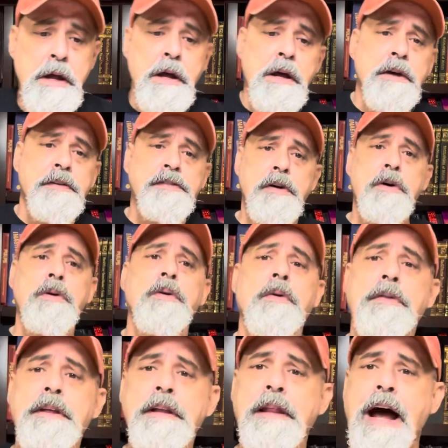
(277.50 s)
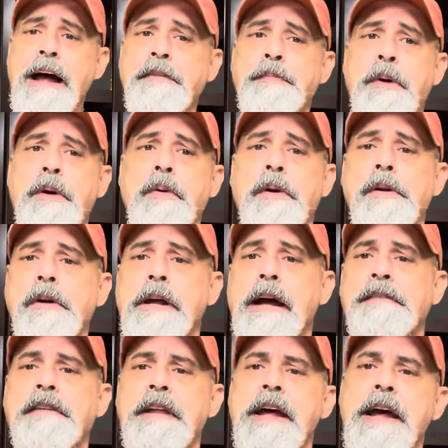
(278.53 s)
So the last book we're going to look
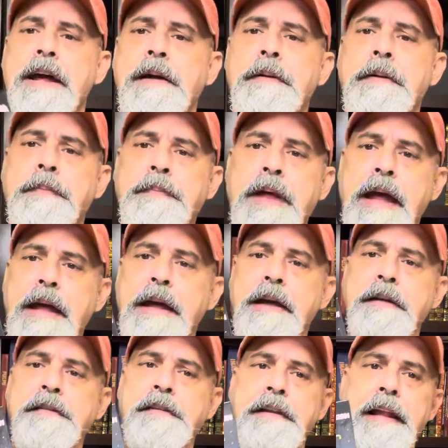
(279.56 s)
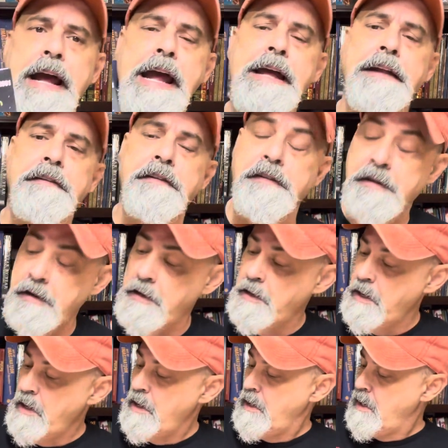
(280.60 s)
at today is Lance
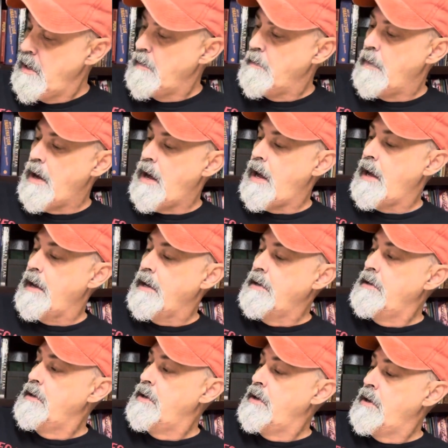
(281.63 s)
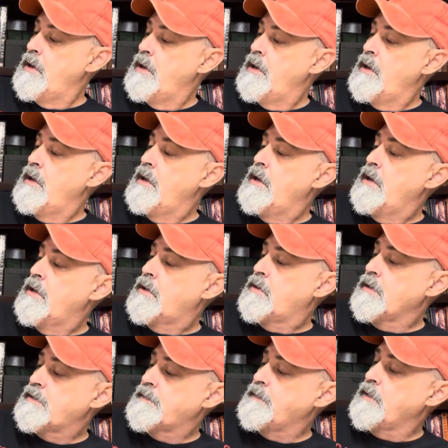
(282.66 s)
by
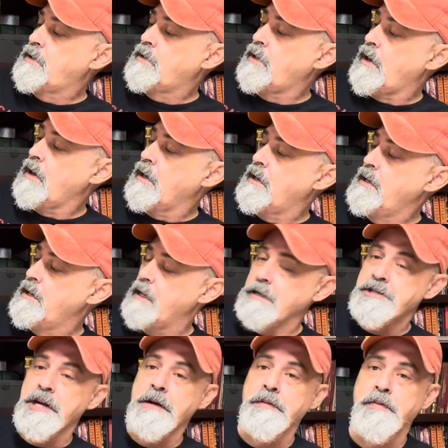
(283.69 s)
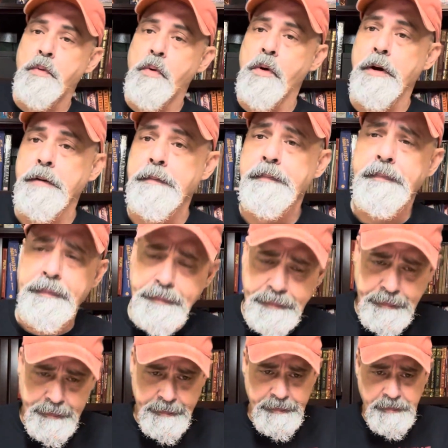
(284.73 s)
Christopher Clark and James Ward.
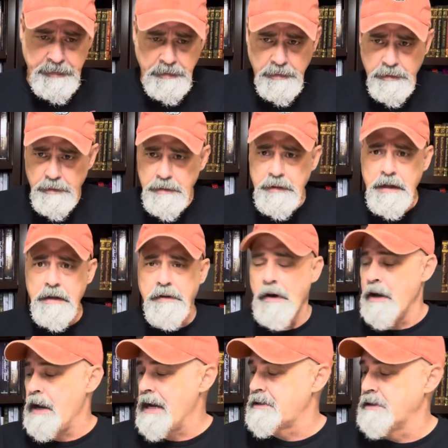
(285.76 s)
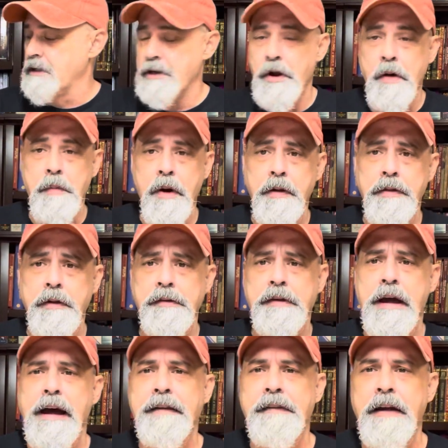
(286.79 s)
So I actually know both of those
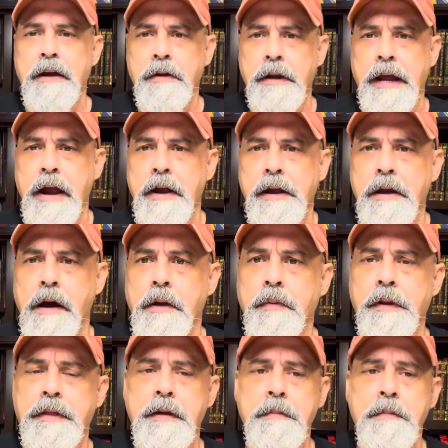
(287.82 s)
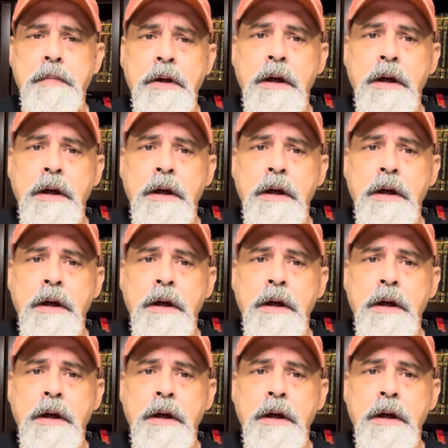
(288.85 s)
guys. I go to Gary Con with them.